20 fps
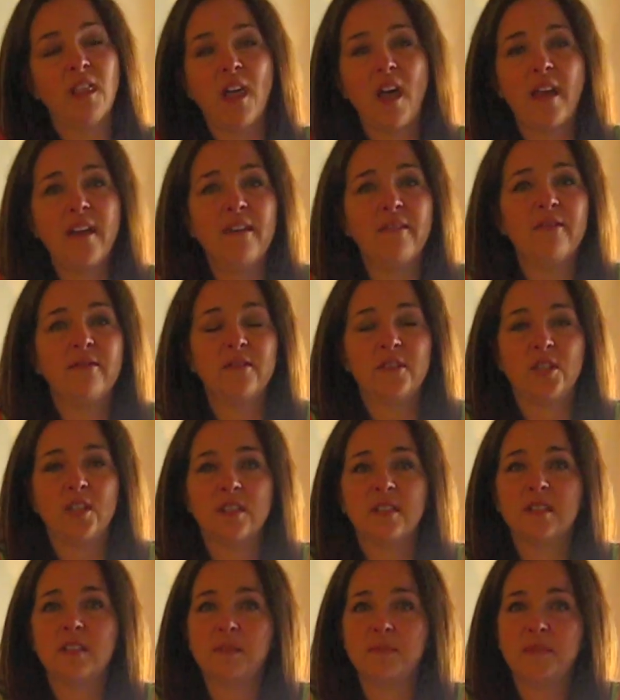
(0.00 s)
life.
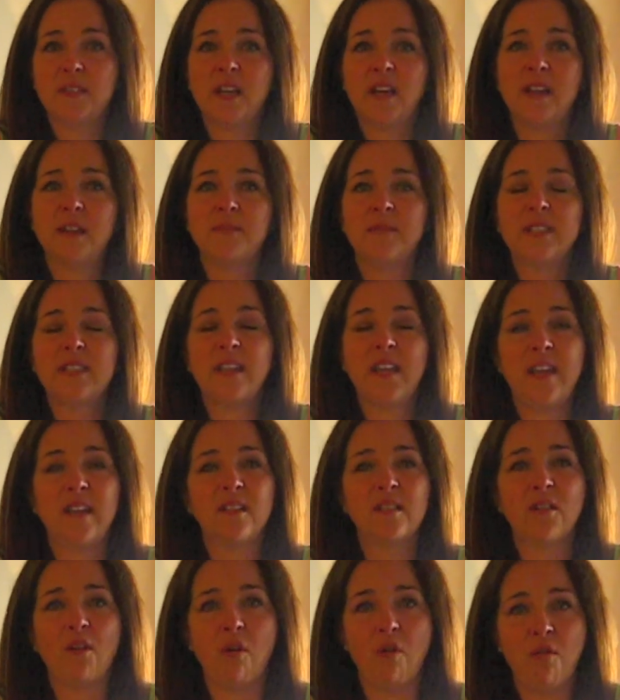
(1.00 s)
Just sometimes
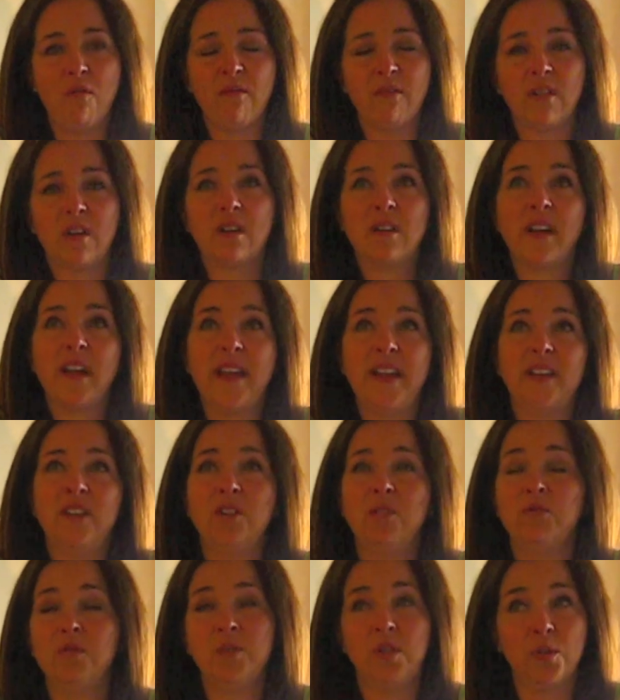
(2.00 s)
takes over, and
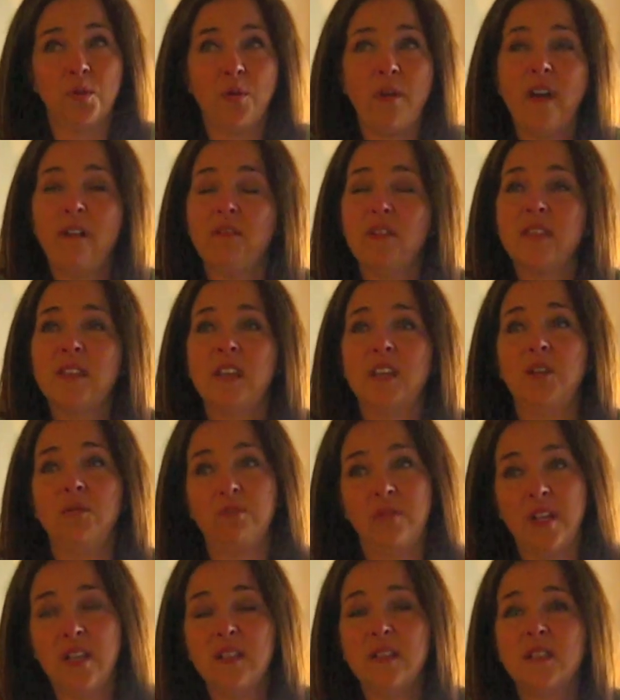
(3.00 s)
you do everything
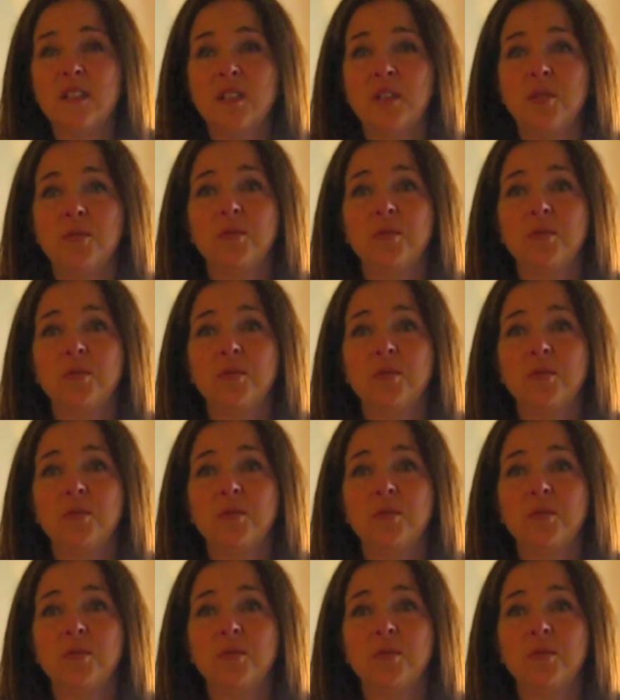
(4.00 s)
you need to do.